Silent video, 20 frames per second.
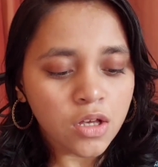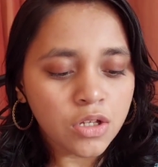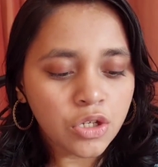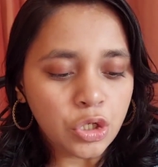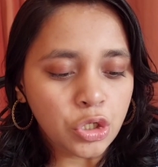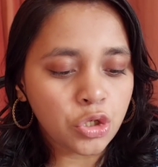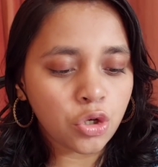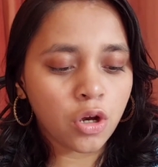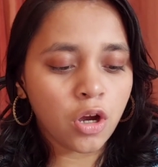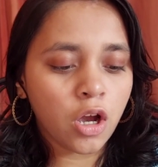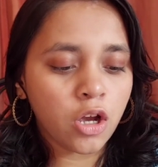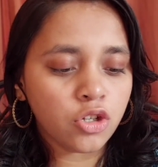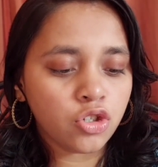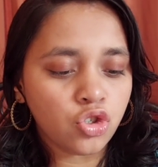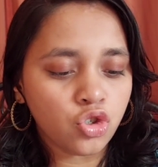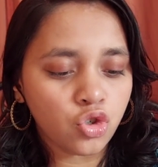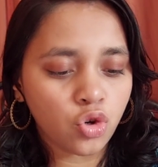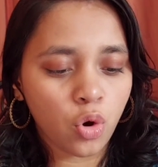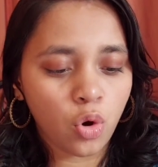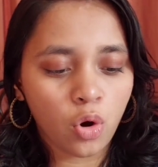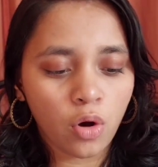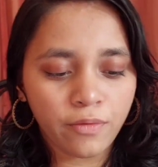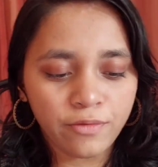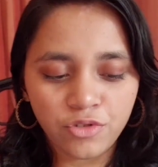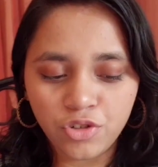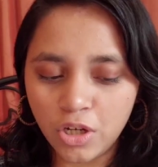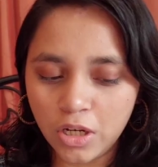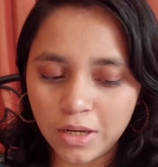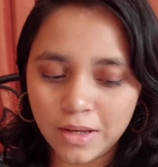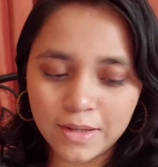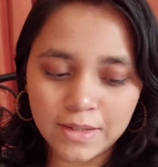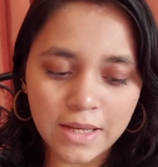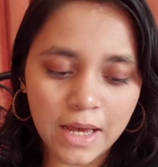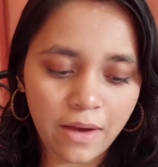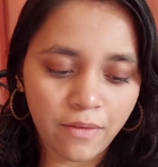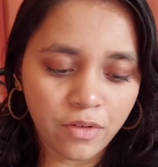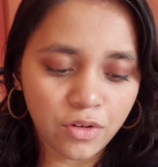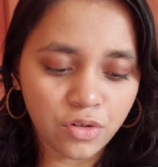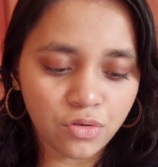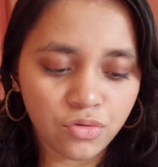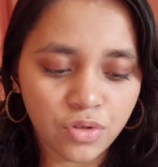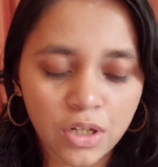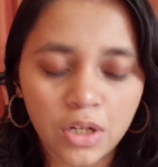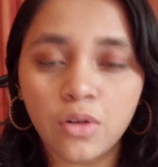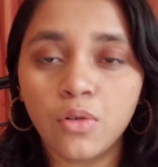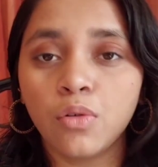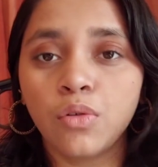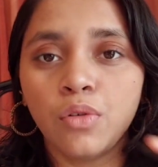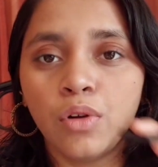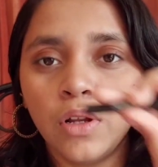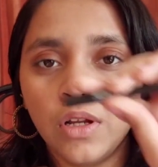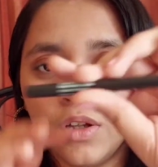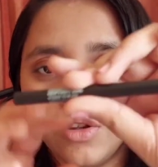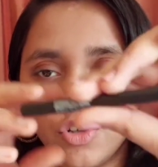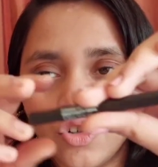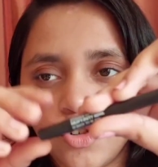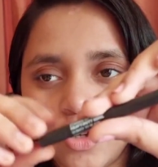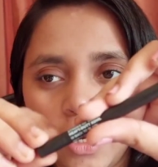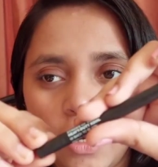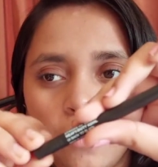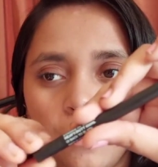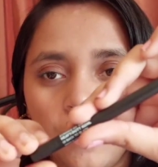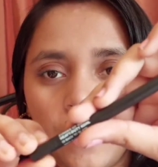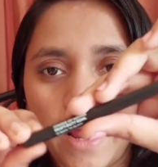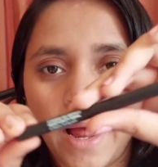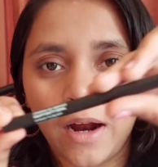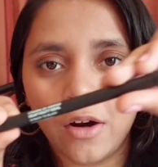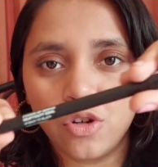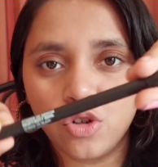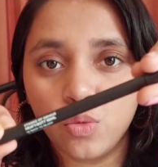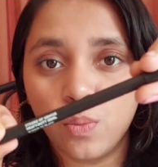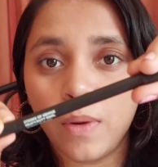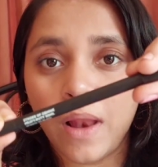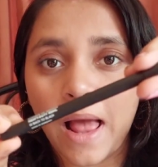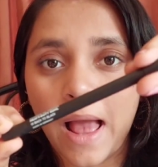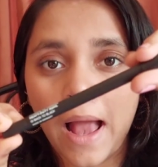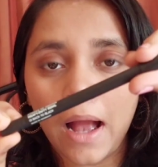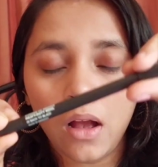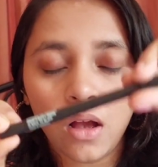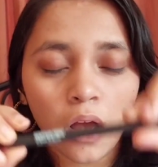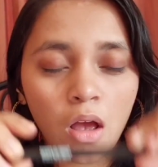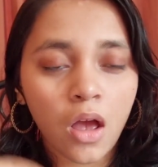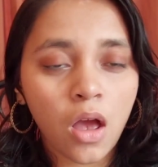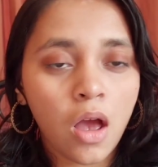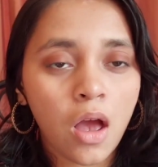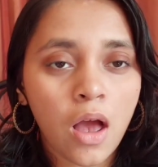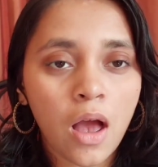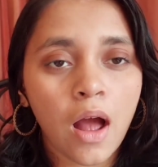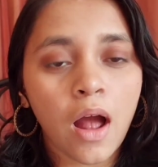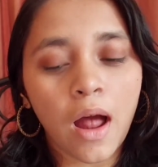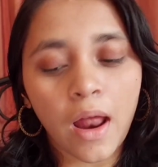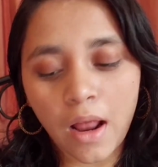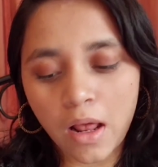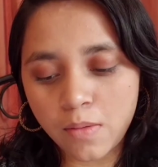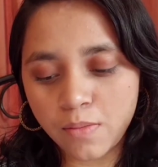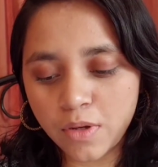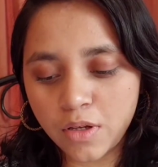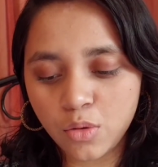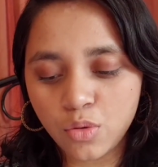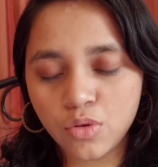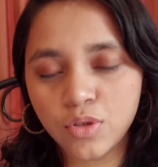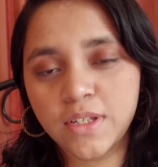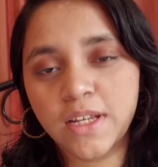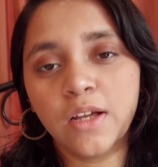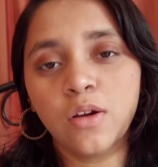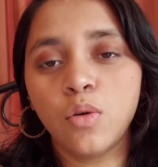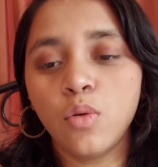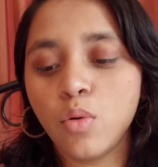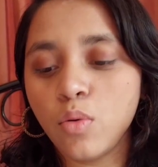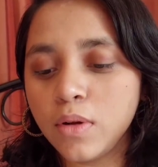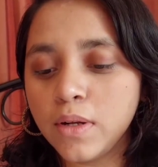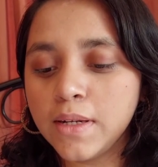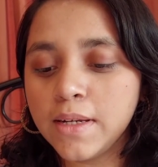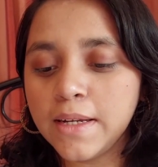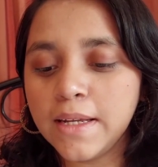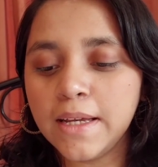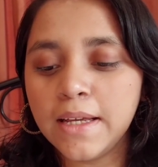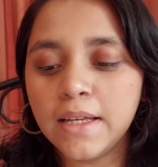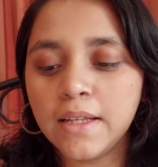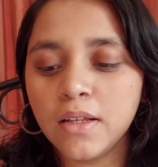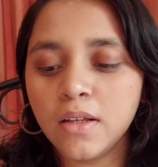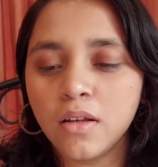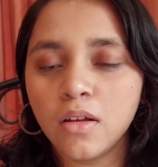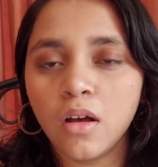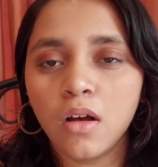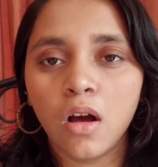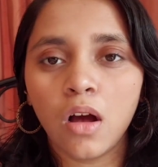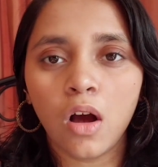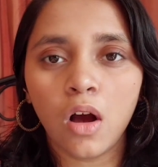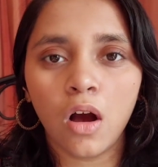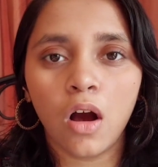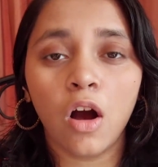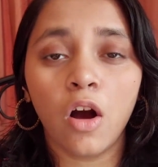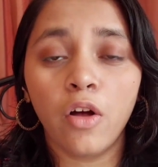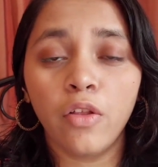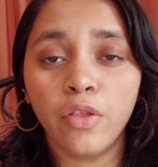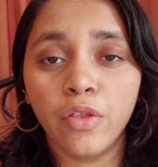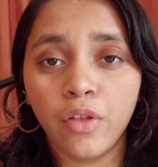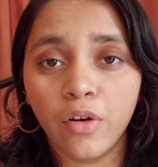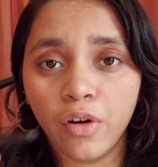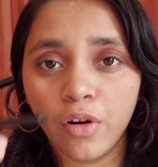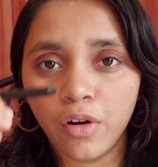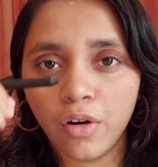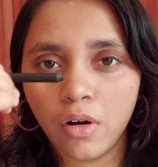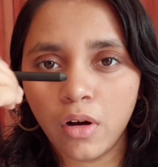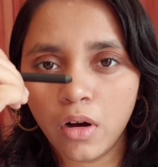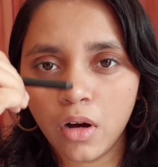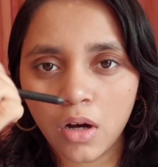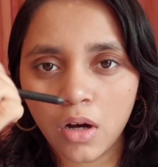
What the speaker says: Sugar Stroke of Genius Heavy Duty Kohl in the shade Black to Black, and I'll be using only on the